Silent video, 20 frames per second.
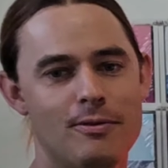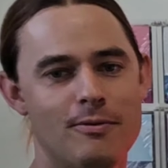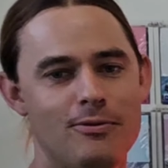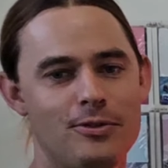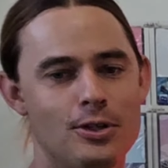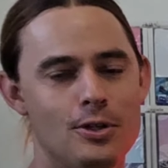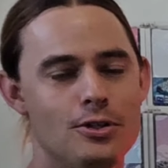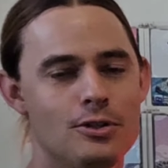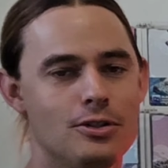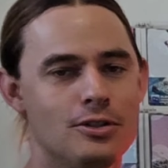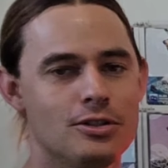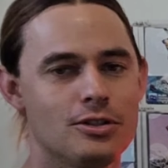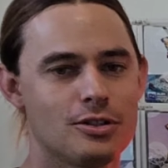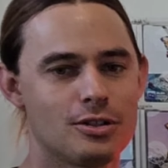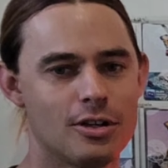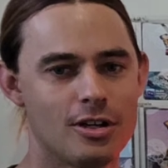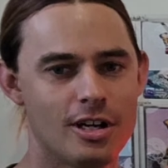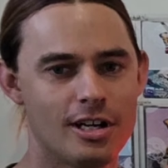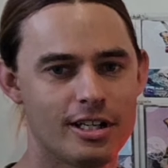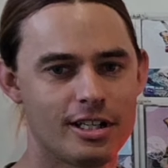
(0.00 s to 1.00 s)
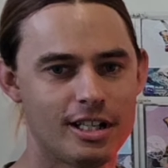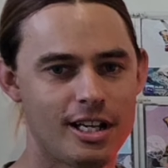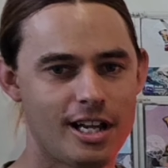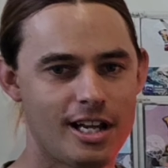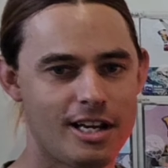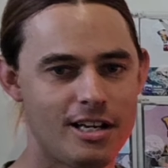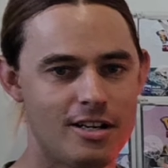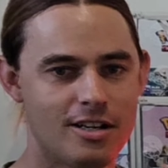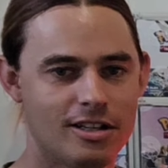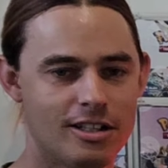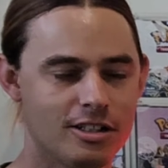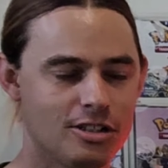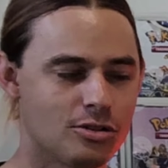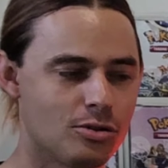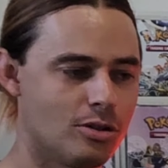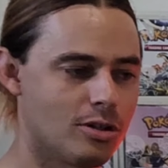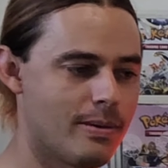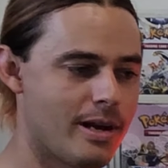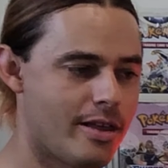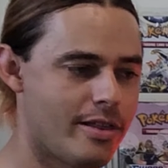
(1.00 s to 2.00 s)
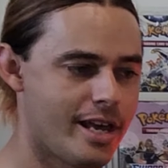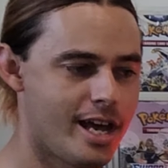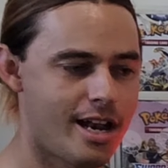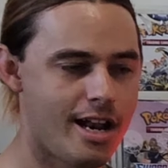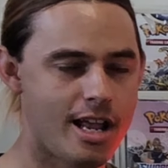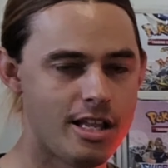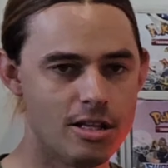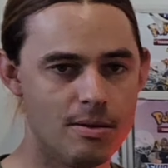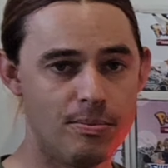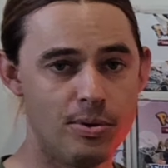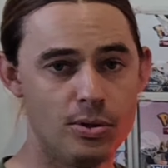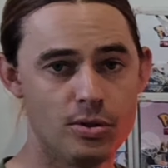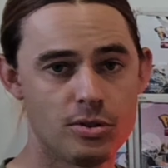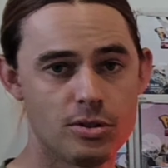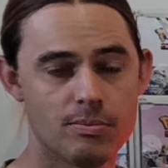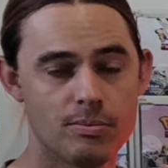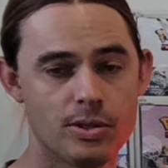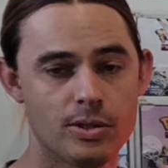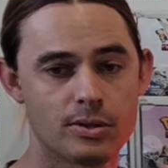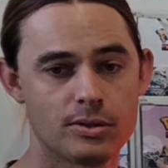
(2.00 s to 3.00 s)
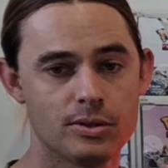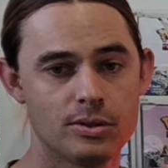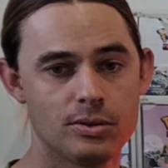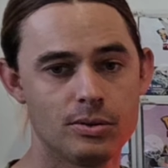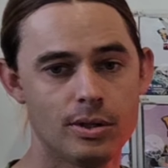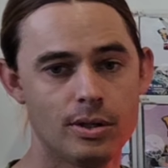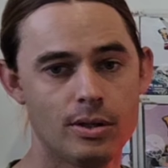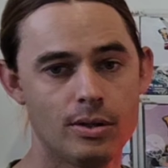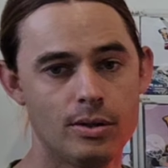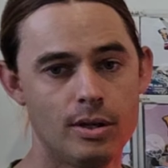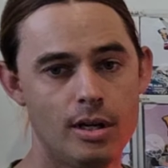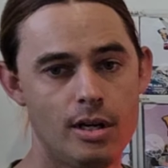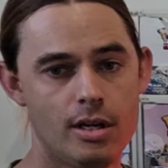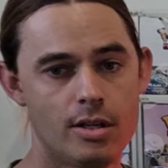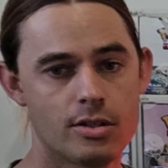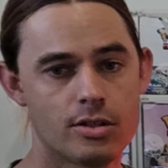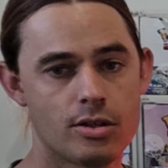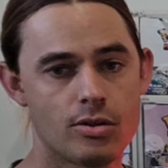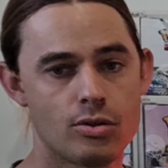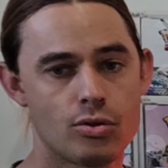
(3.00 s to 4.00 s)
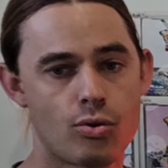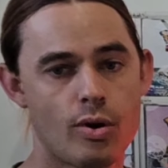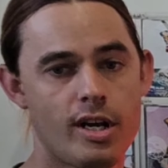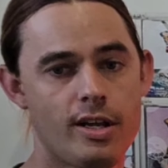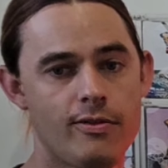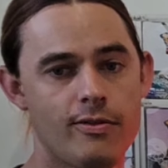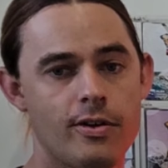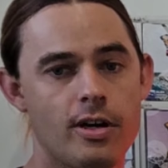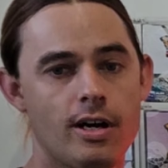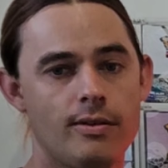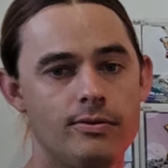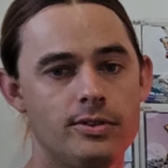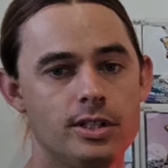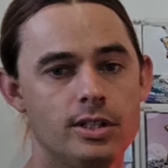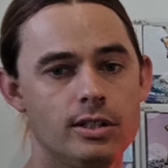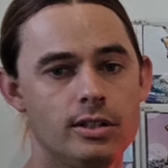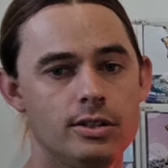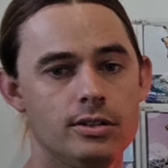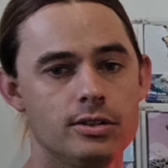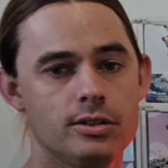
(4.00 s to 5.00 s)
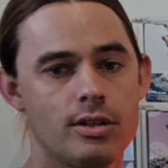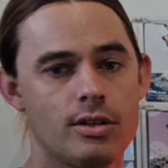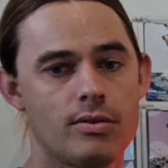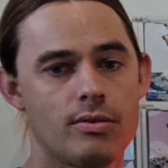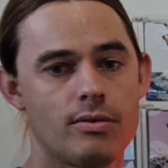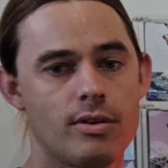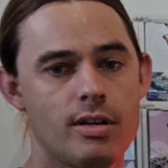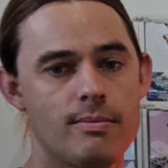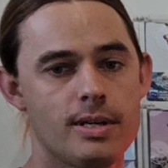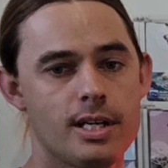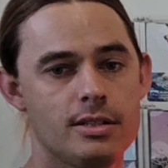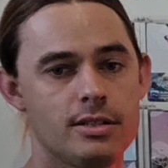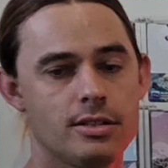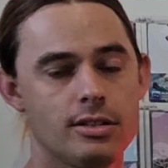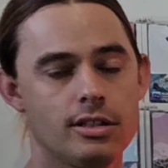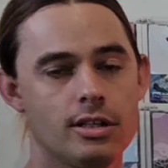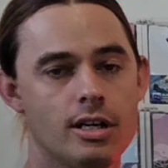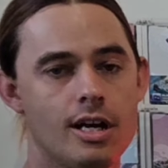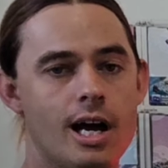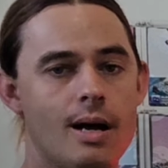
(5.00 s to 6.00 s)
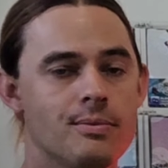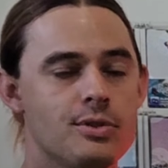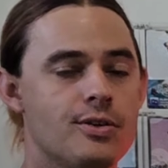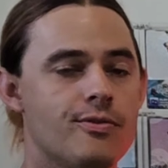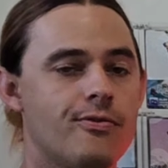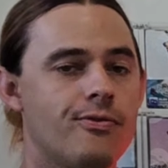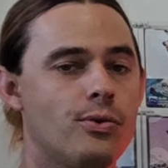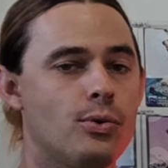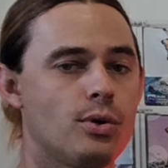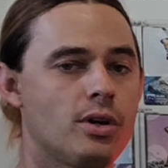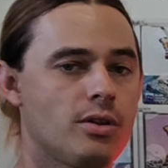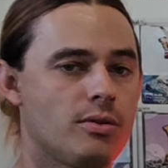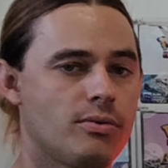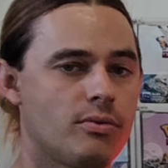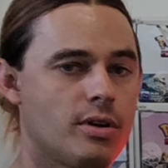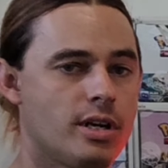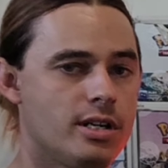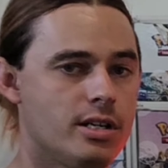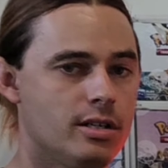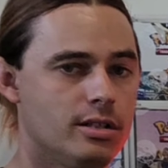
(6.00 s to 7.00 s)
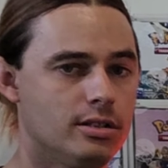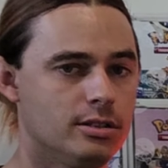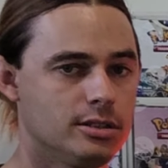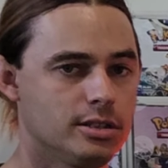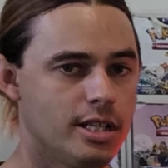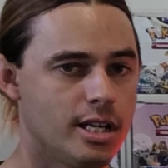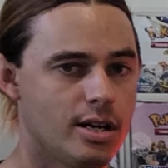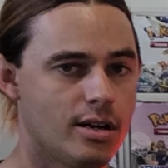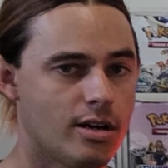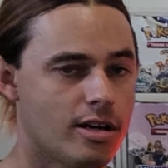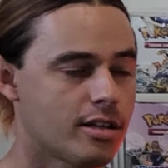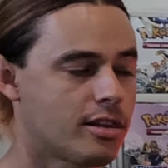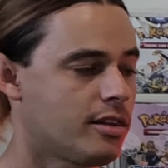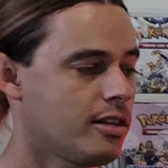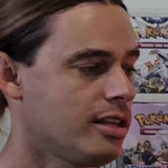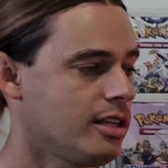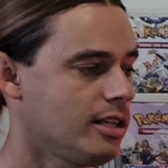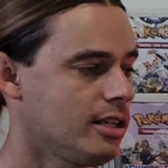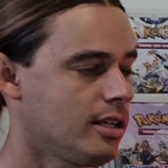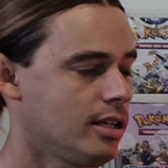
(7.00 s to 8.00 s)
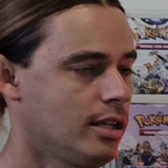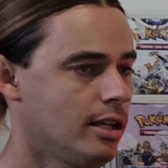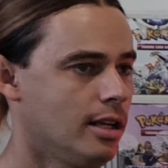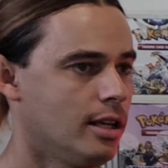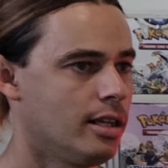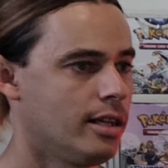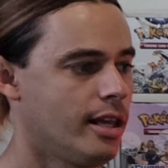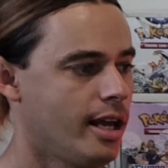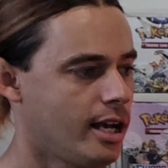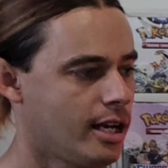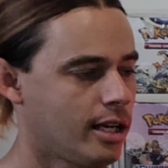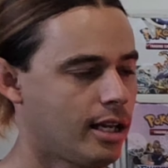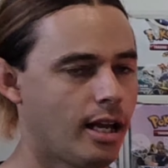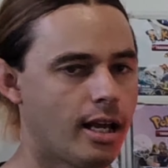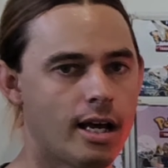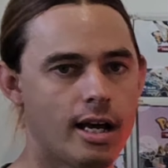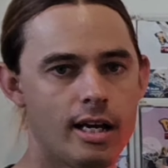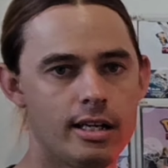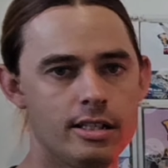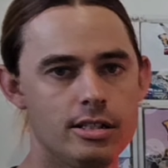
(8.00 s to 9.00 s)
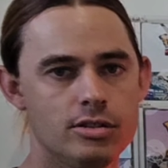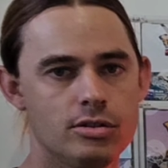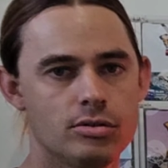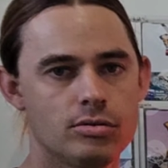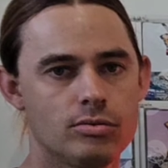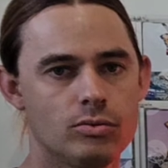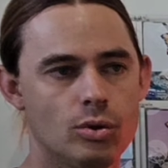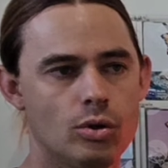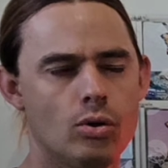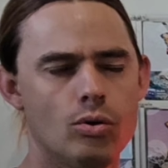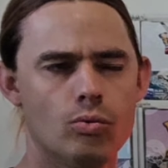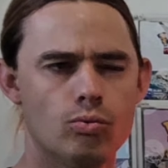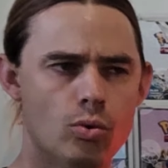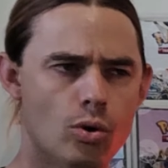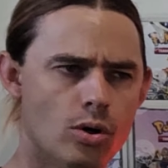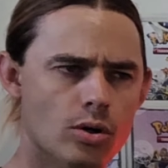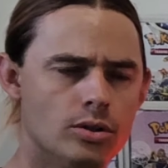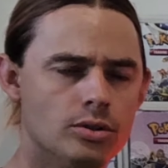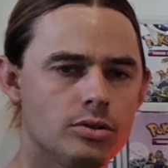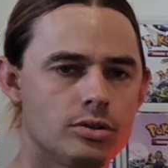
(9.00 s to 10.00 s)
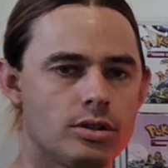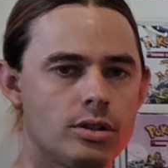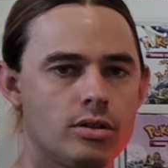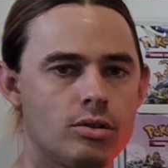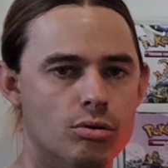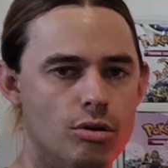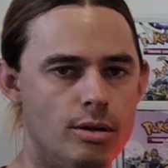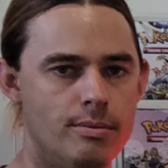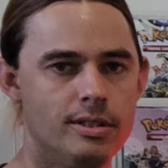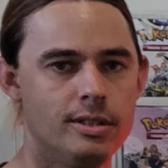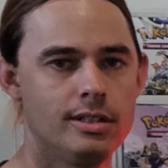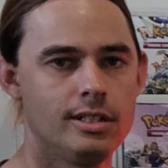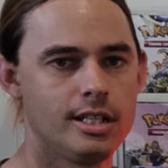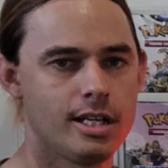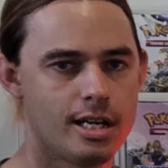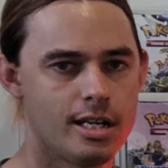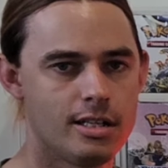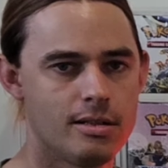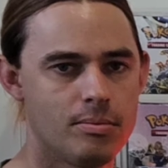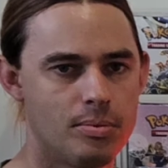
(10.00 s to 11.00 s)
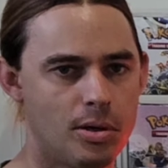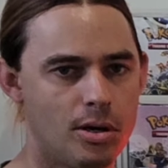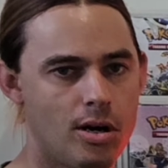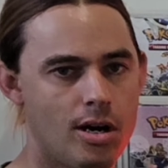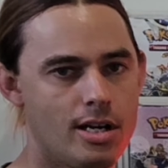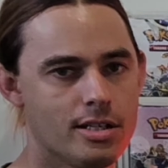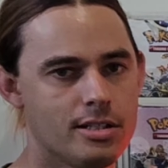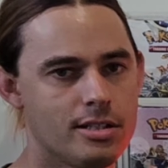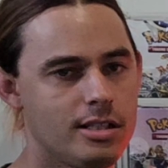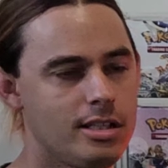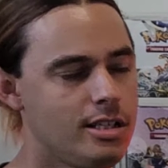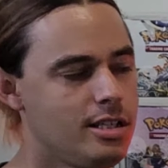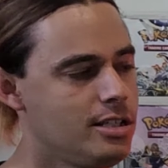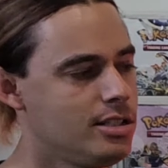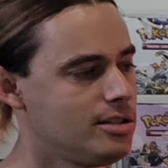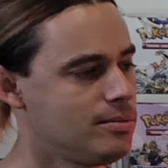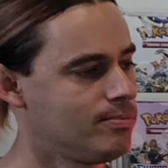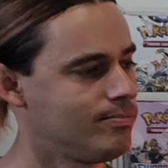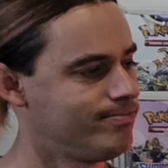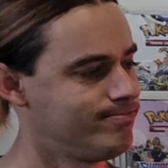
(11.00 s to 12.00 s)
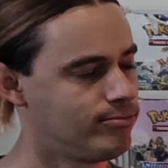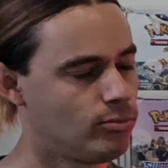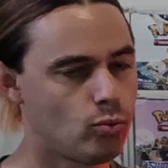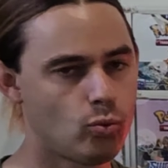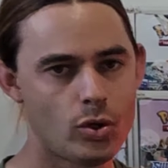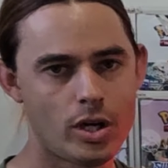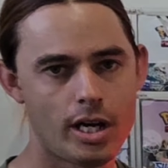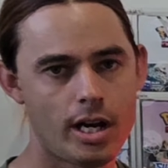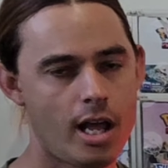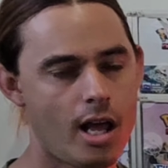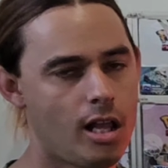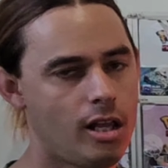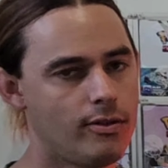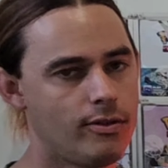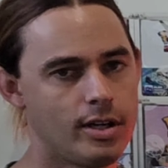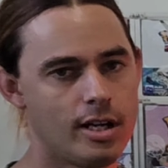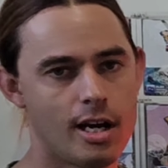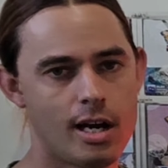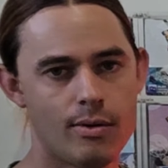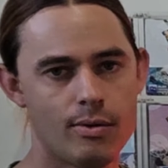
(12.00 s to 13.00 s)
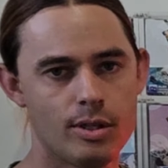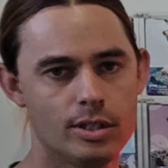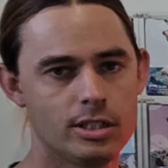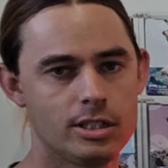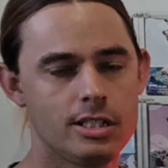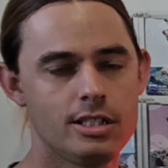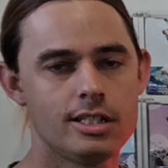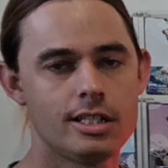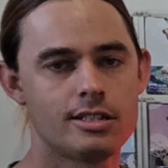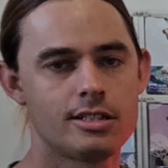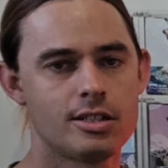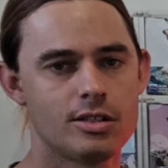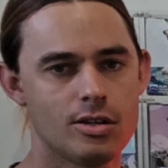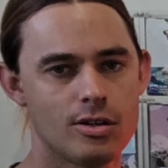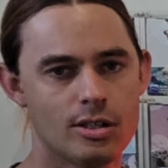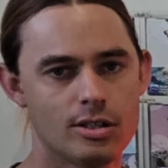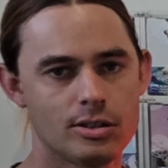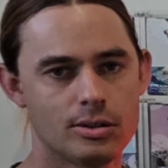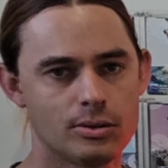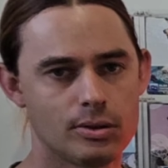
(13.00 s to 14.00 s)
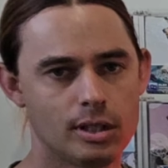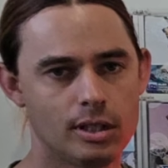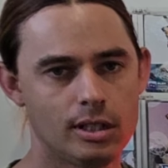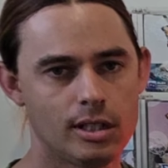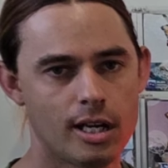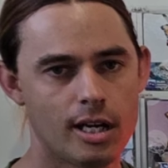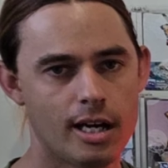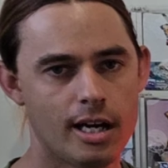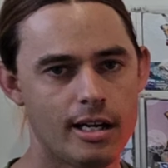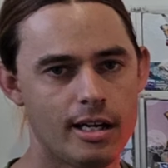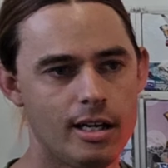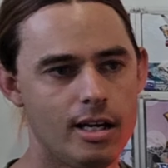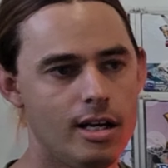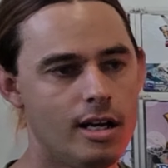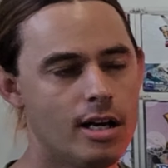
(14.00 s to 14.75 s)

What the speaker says: from Fusion Strike, and I'm going to talk about that and the booster box as well. So $25 3 months ago, up to $43 now. I think that card was criminally underpriced. It is one hell of an artwork. Geez, that's a nice looking card.